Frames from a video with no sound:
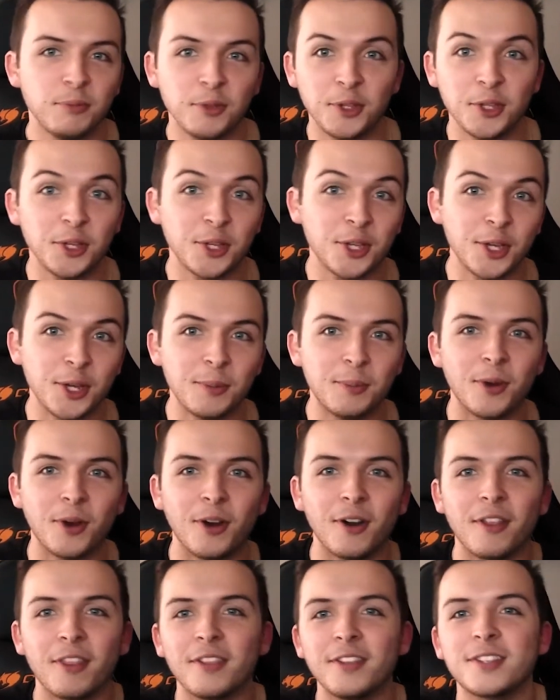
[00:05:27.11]
the good
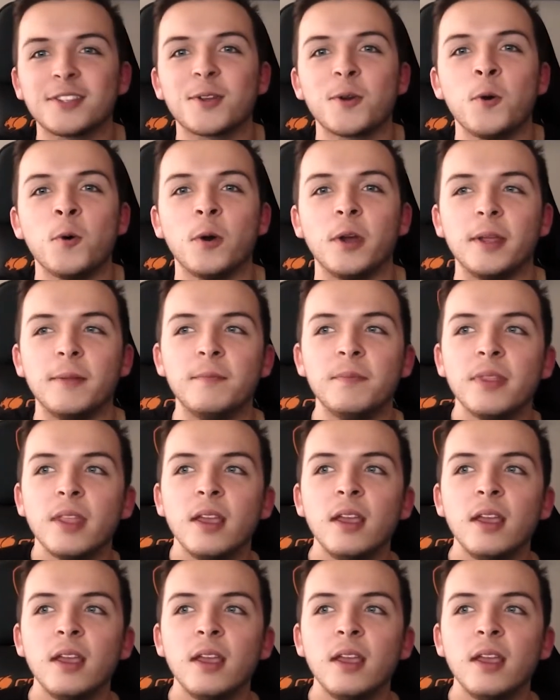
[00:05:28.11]
part of this coin.